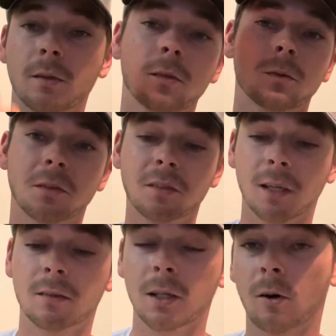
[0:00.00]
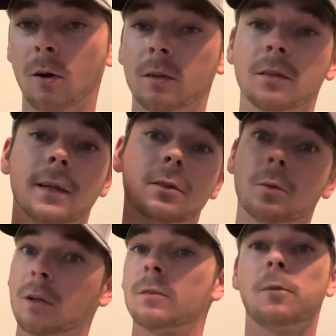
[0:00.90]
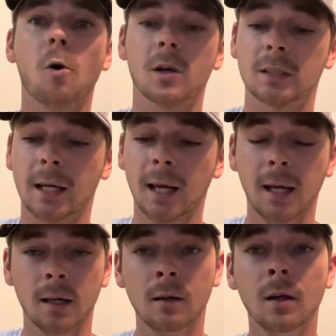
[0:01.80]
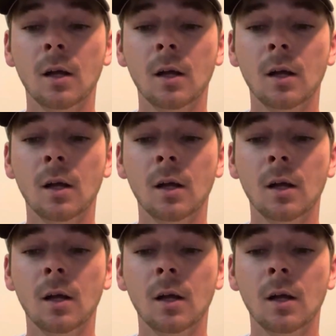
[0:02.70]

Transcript: this one 60 yards, and this one as far as I can.